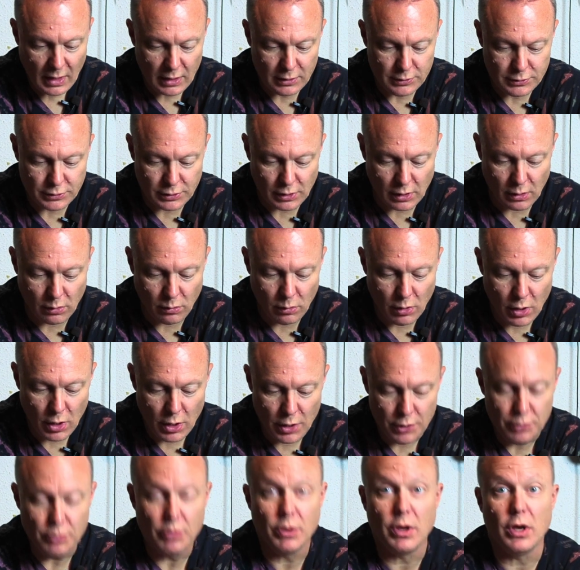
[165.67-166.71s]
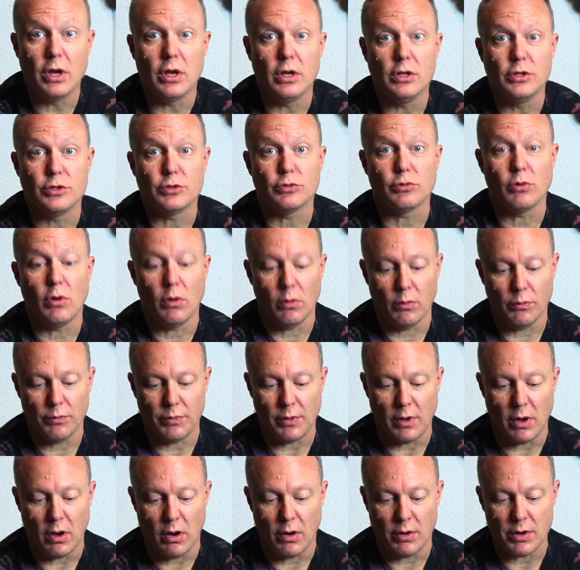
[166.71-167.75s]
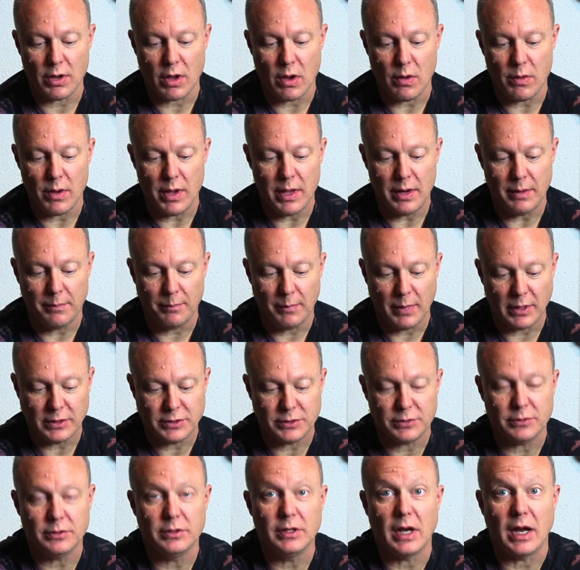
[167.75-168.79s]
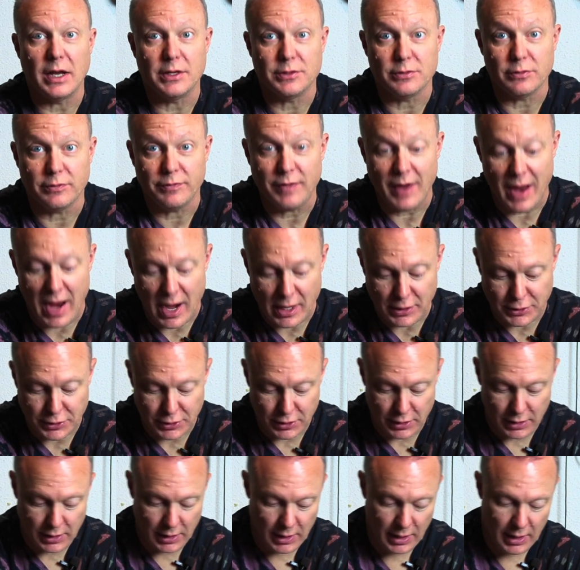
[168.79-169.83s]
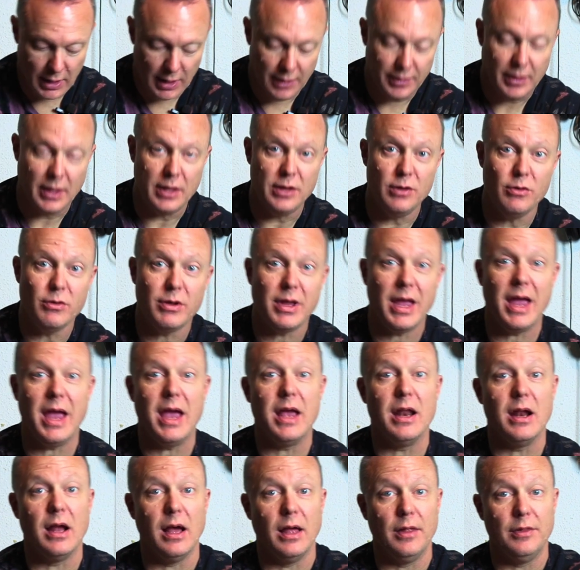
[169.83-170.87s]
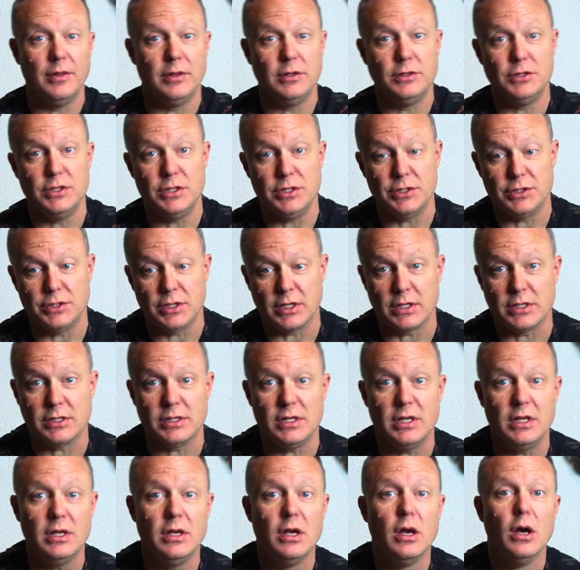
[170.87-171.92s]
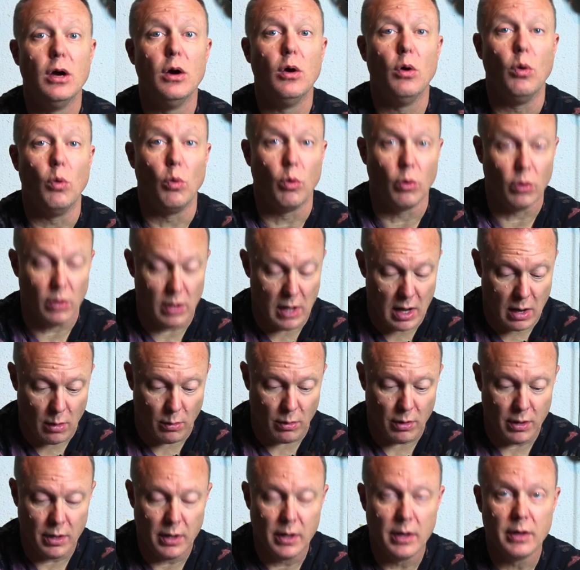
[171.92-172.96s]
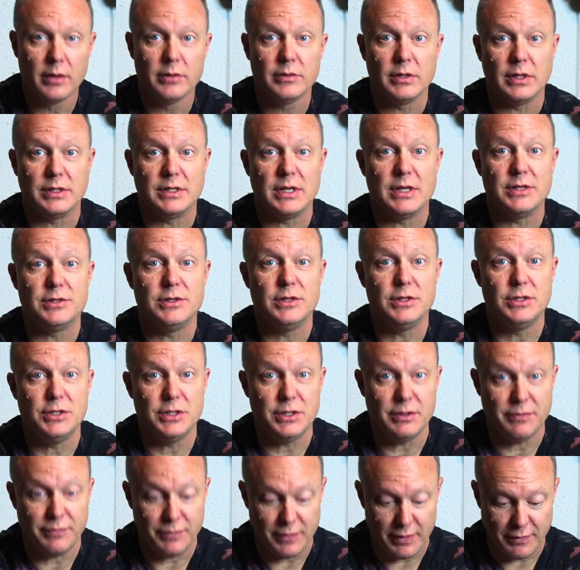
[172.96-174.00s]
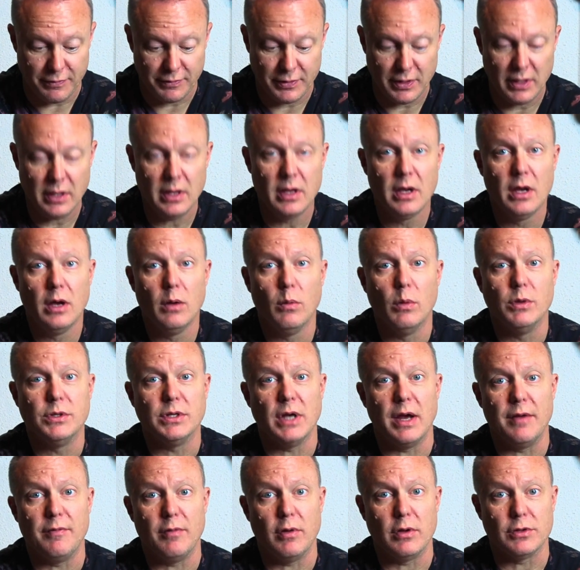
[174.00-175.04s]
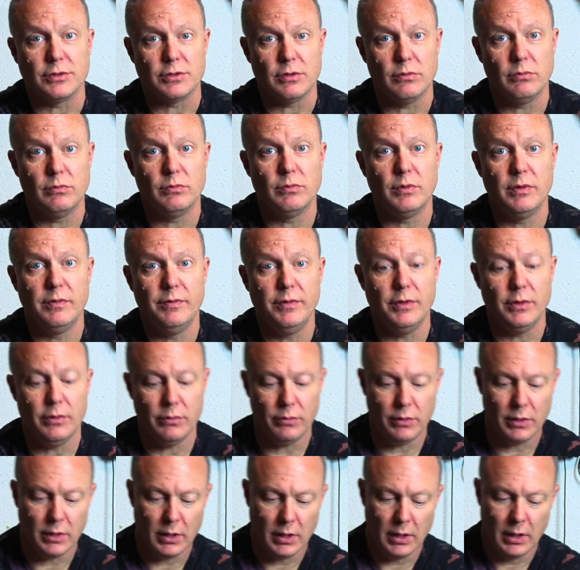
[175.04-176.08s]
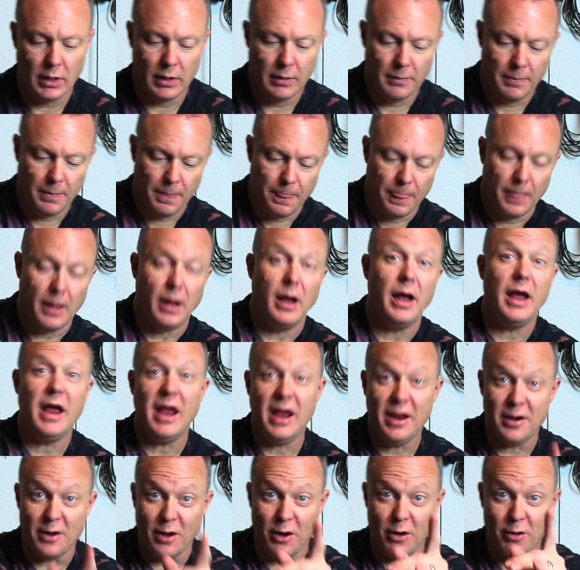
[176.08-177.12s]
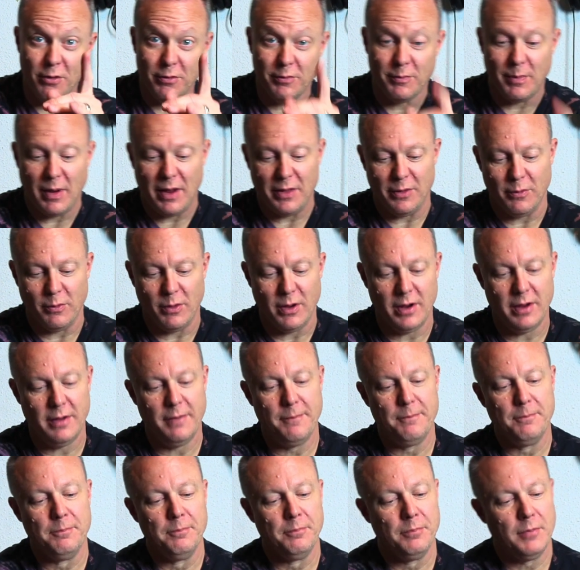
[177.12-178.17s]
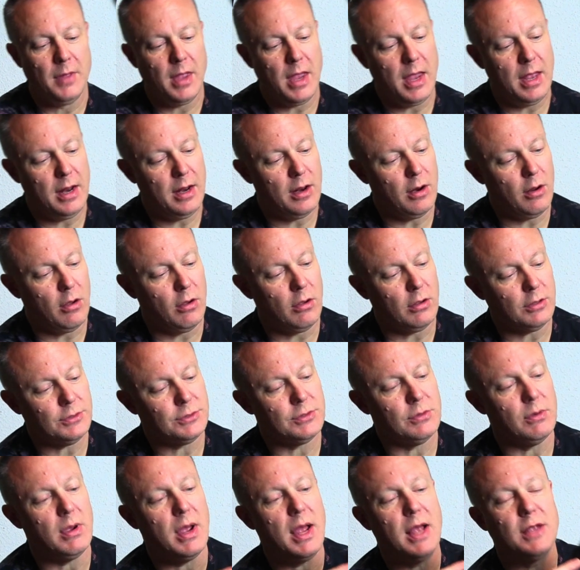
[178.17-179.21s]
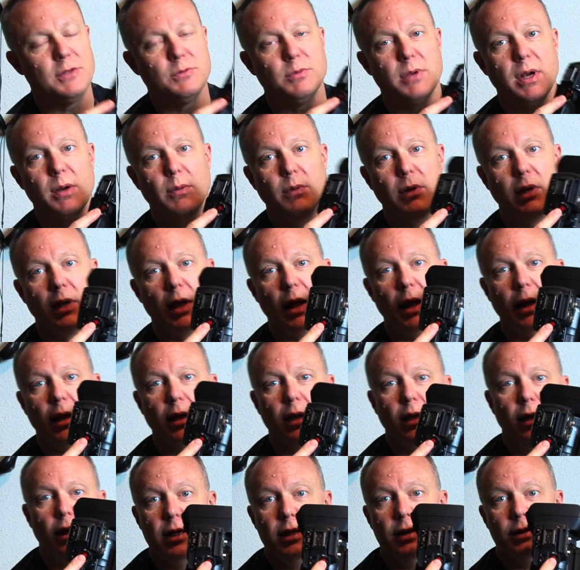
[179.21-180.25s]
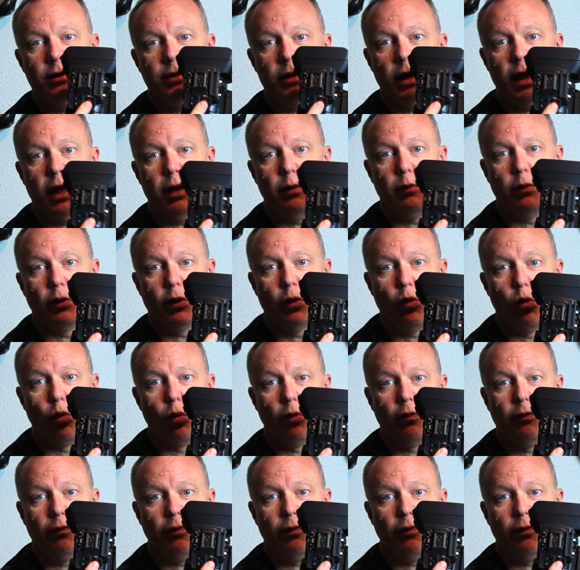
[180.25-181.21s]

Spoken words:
So you can control the audio in a much nicer fashion than you can on the G60 or lower, such as the G50, which I've also reviewed and owned, by the way. And it also has, what I really like, is a record